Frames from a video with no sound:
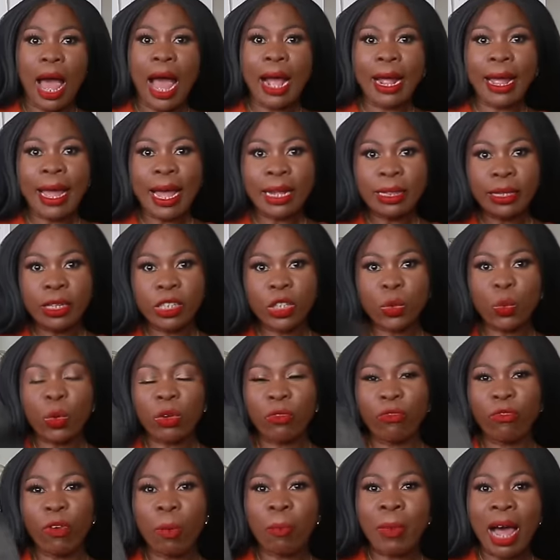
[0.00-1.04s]
I got this
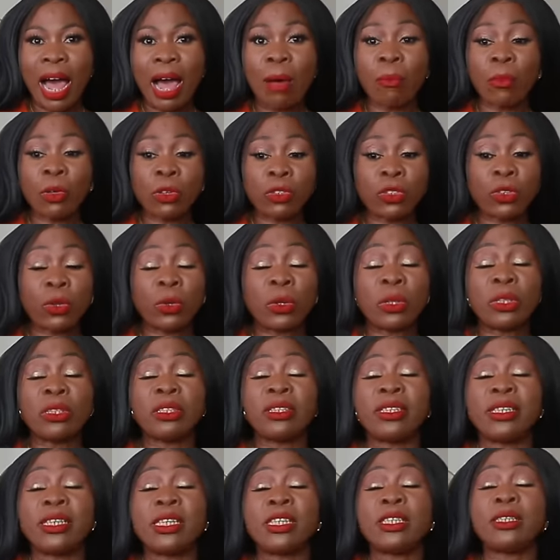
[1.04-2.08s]
one from
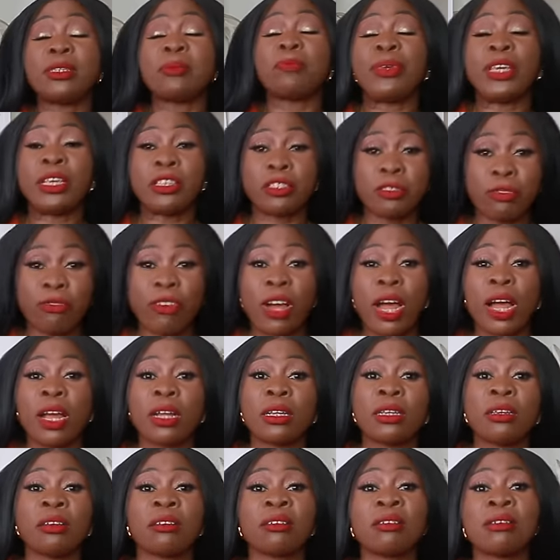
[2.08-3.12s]
Amazon. This piece right
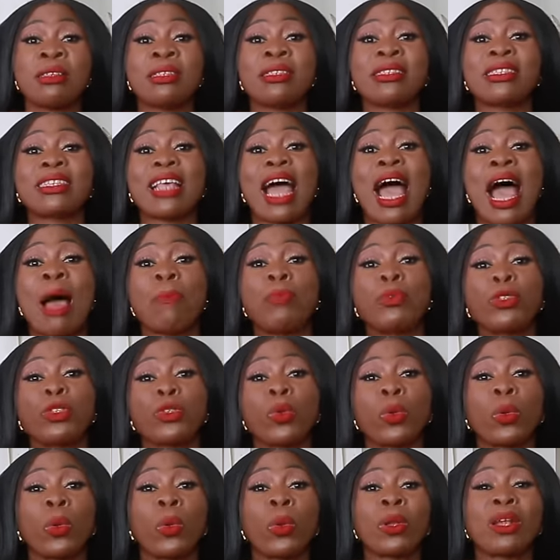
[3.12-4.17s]
here is
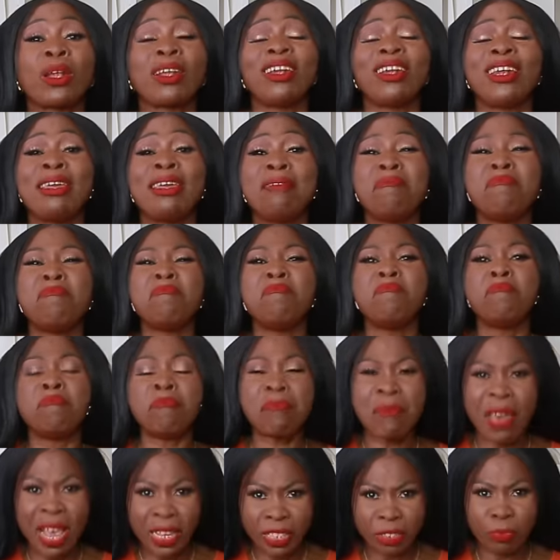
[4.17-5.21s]
absolutely
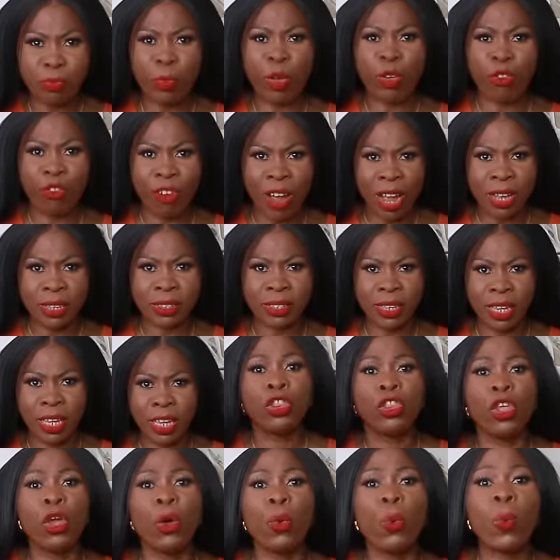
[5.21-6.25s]
mesmerizing.
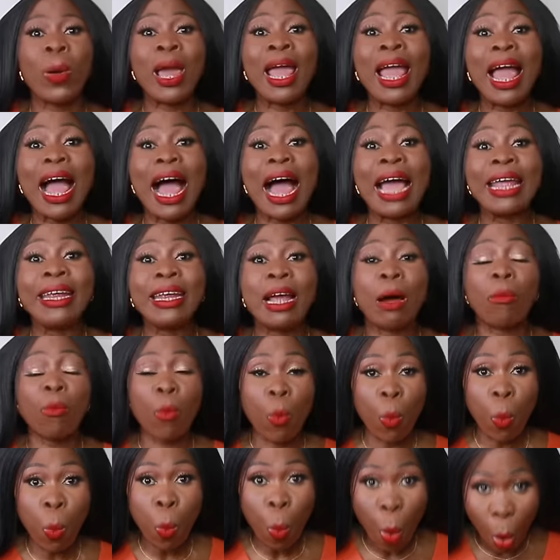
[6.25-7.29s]
The way I
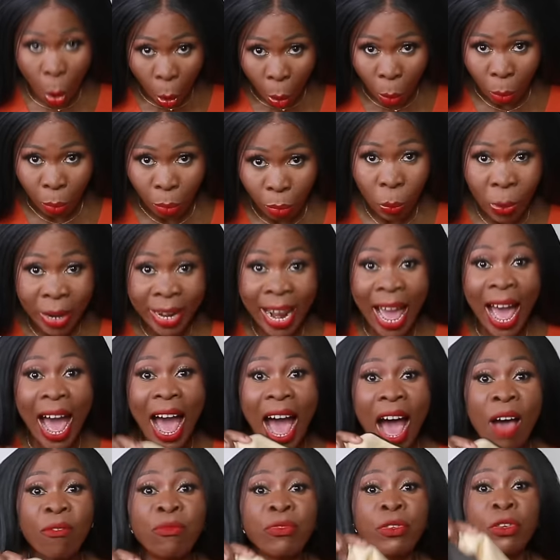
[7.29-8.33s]
am warm when I
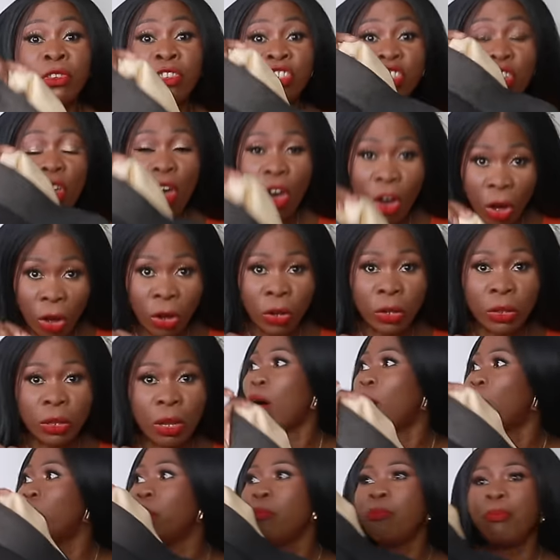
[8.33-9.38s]
have this on,
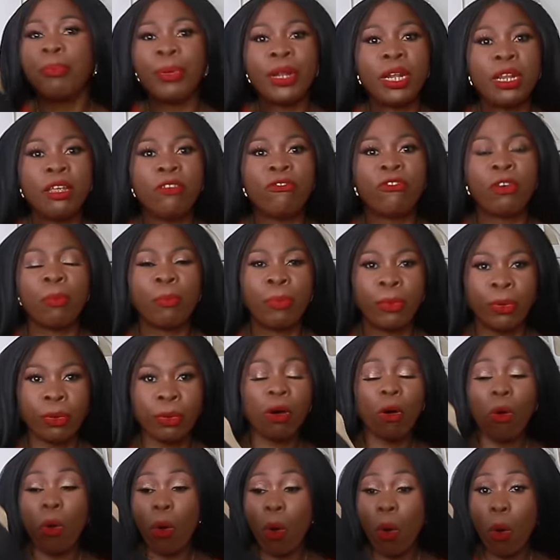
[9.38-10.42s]
unbelievable.
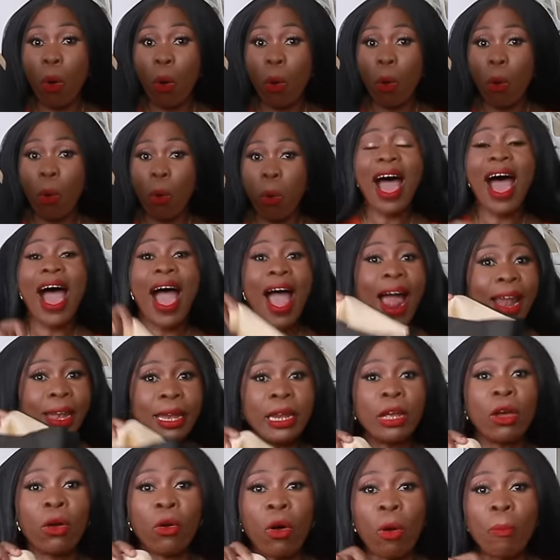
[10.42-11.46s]
Oh,
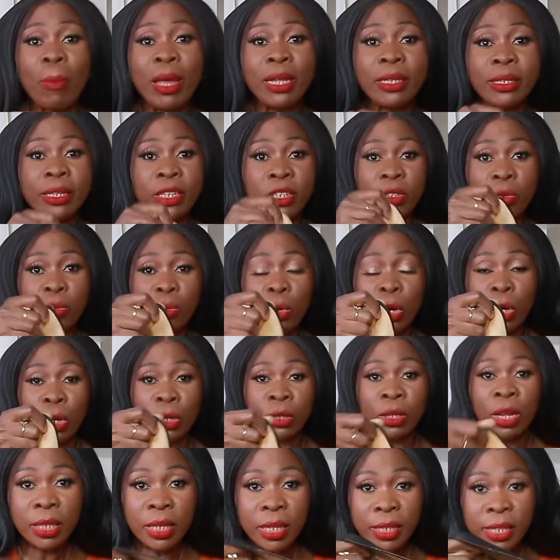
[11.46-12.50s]
highly recommend this
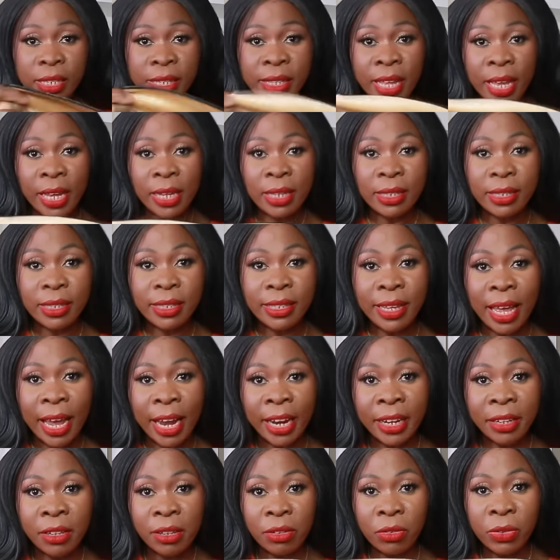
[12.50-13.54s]
one. This is the
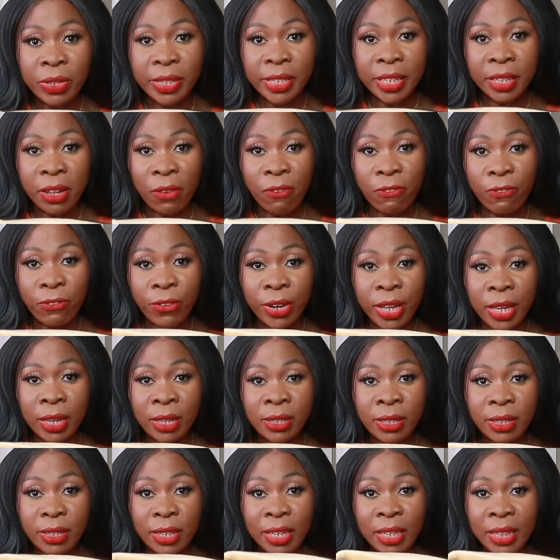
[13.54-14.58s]
inside. You see the
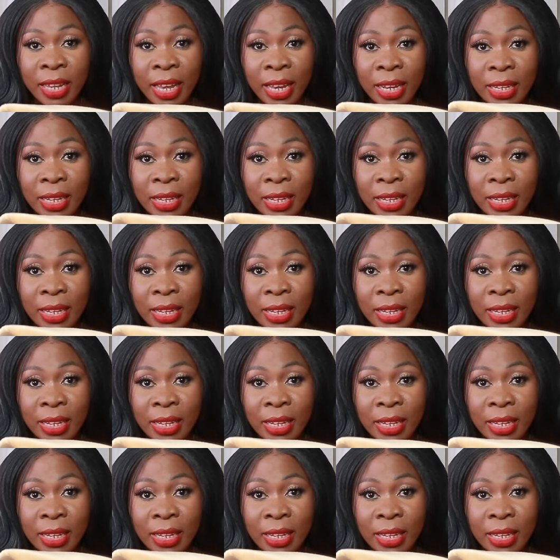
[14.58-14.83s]
fleece in the